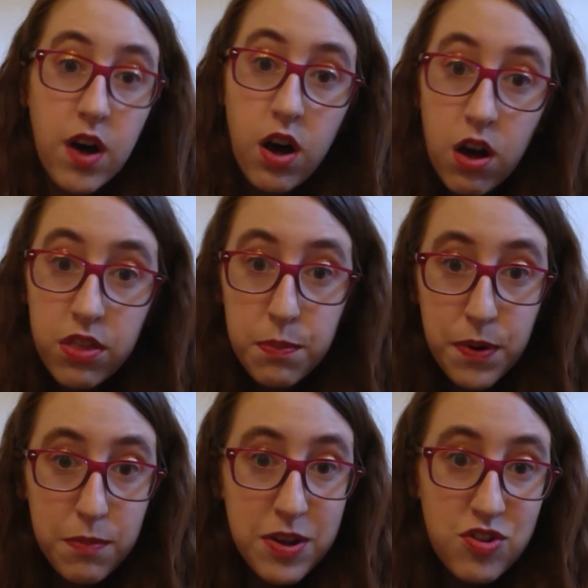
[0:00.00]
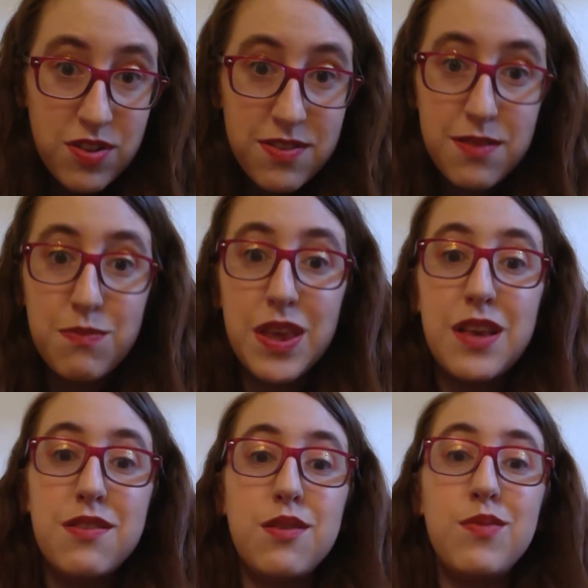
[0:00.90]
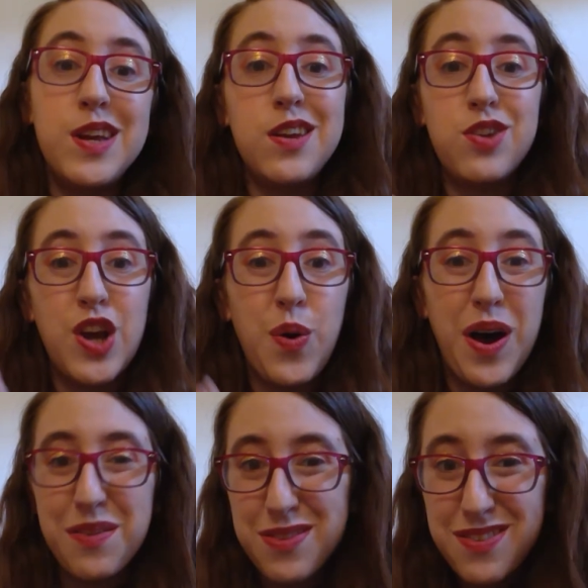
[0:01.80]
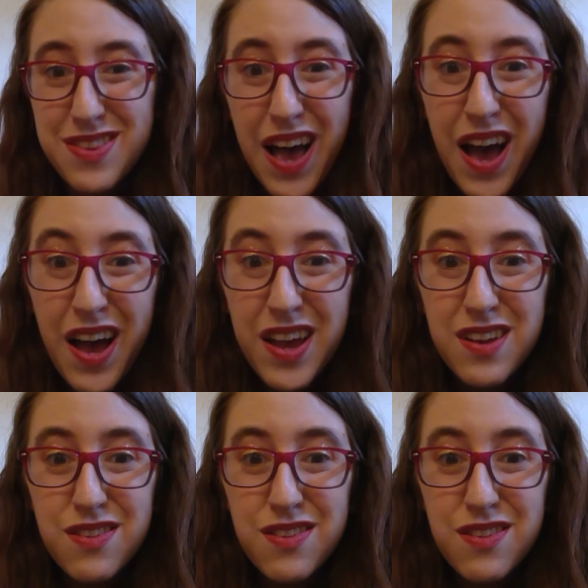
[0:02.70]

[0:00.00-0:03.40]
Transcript: all the permissions in place you need to go outside,